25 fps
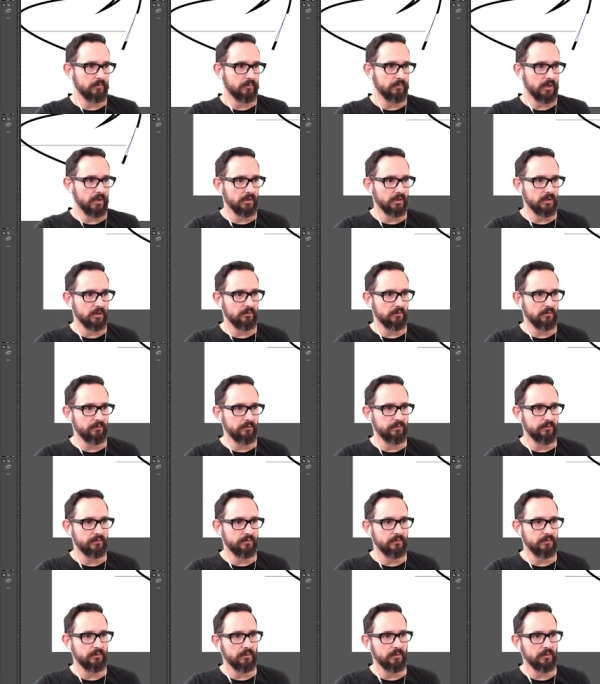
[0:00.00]
and give
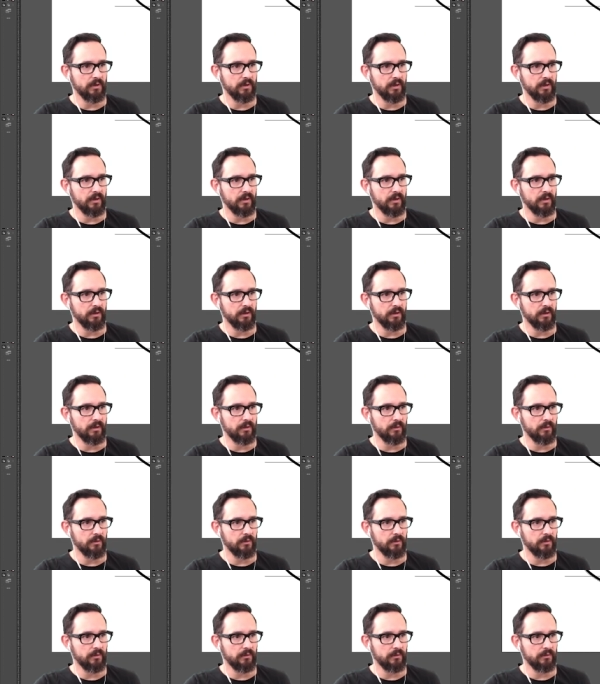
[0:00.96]

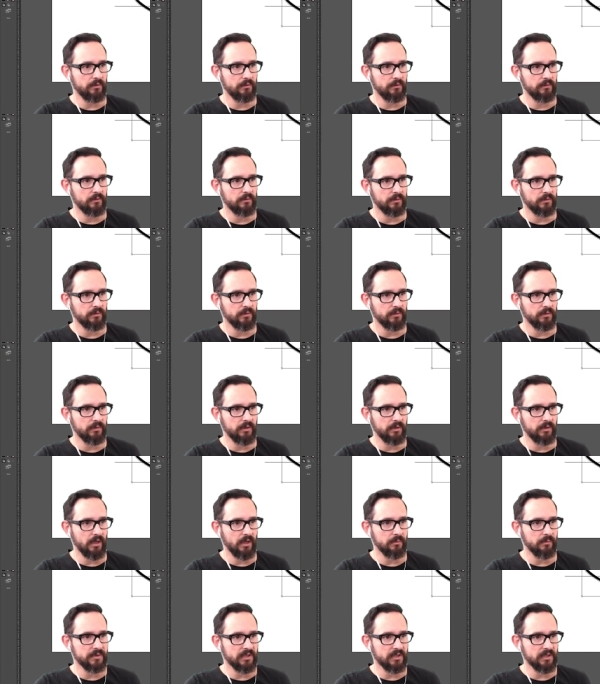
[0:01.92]
the
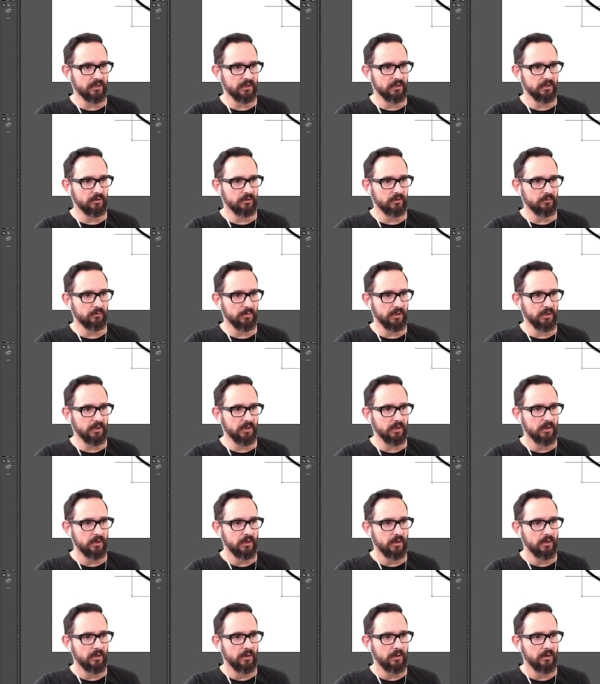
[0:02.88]
elements that need to be